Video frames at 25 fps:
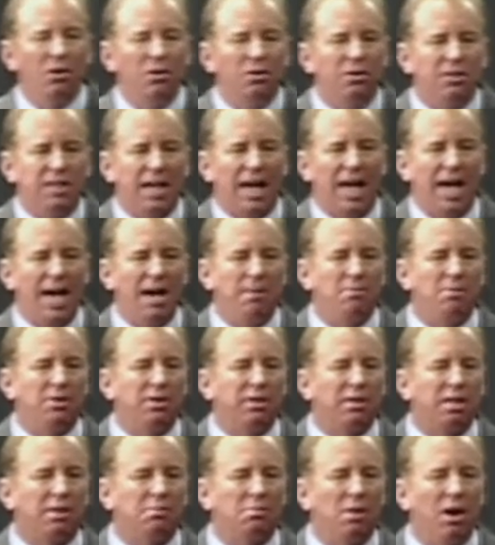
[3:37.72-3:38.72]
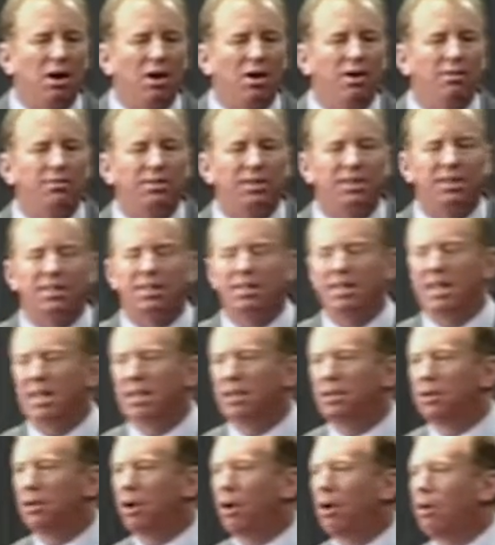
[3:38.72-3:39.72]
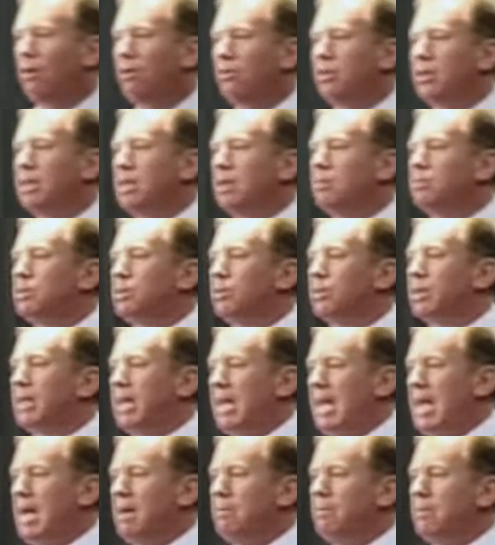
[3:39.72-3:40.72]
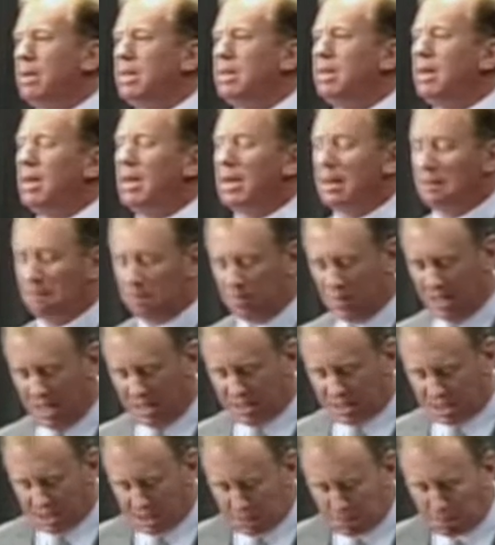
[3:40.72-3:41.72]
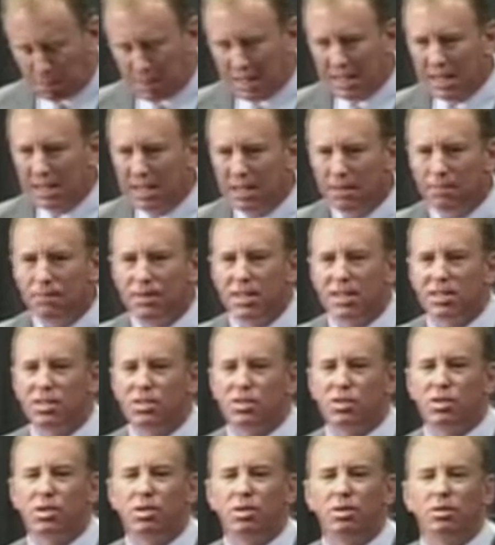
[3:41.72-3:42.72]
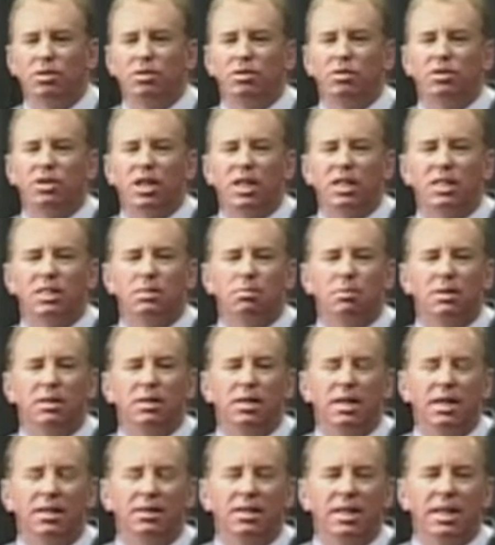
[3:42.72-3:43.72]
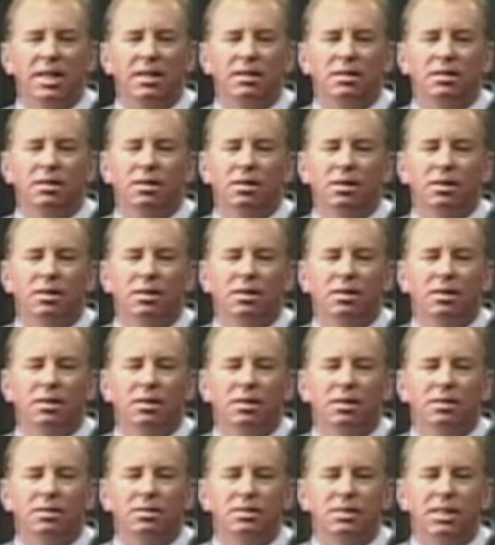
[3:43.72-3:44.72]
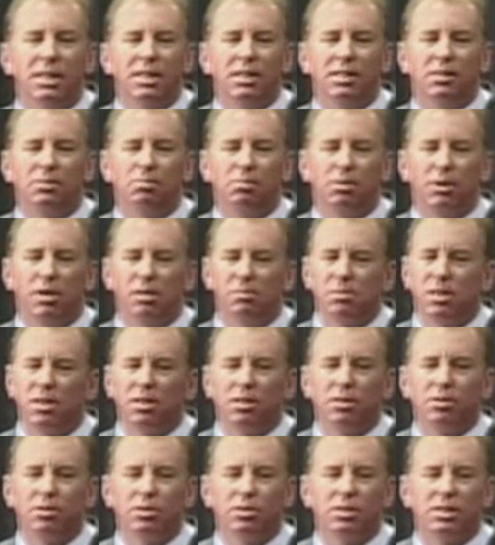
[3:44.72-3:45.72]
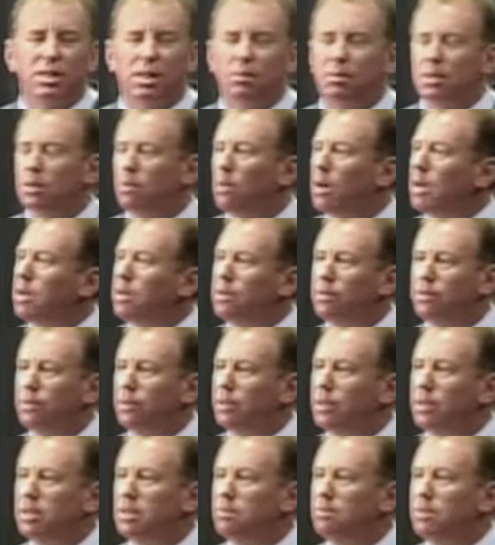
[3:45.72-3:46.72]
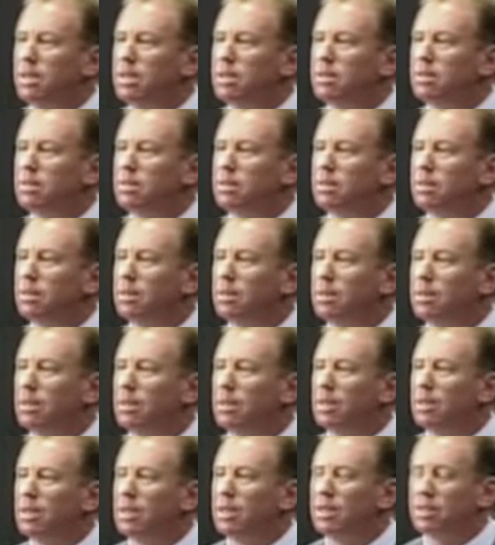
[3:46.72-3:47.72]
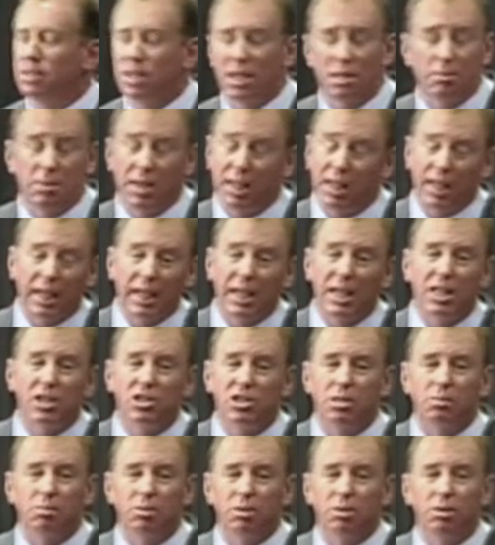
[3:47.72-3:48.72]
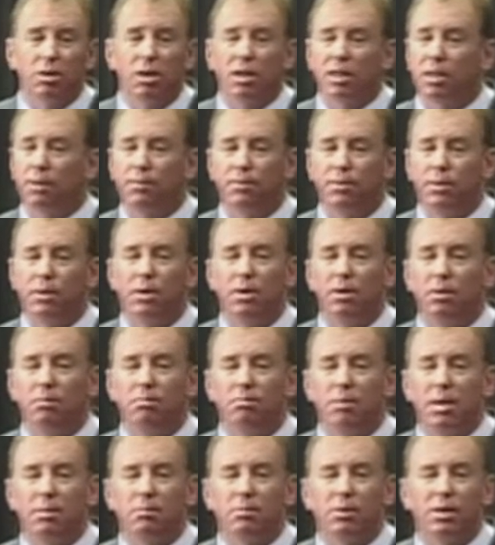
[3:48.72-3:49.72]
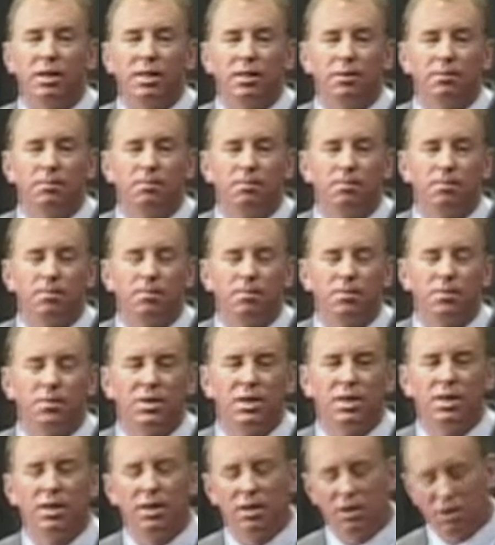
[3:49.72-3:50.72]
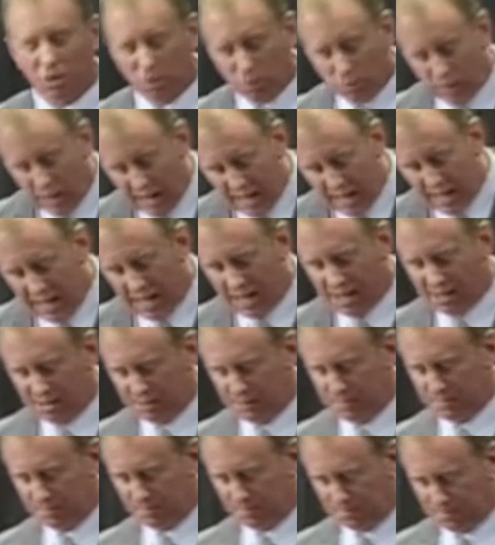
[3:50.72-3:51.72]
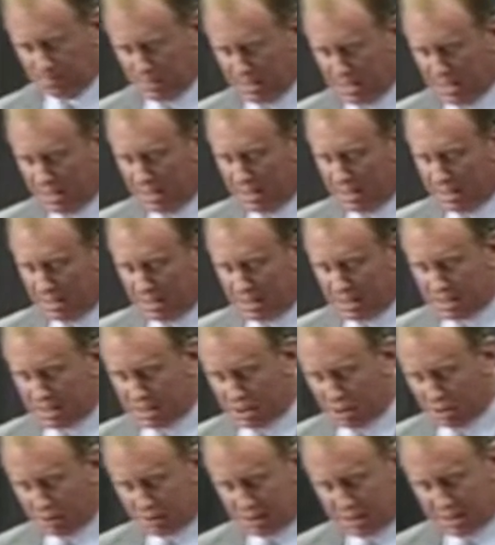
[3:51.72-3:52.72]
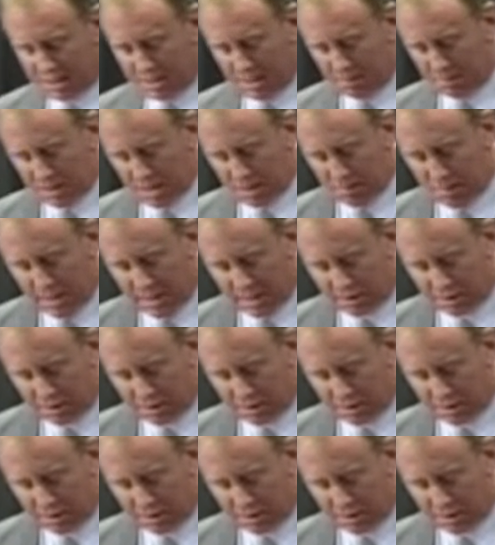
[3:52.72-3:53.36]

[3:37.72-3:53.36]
who's hammering them over sin and holding them to account and, and speaking of their certain judgment, and then says, But I'm going to do something wonderful in your midst. It's going to make Egypt look like a forgotten memory. Wow. This tells us something about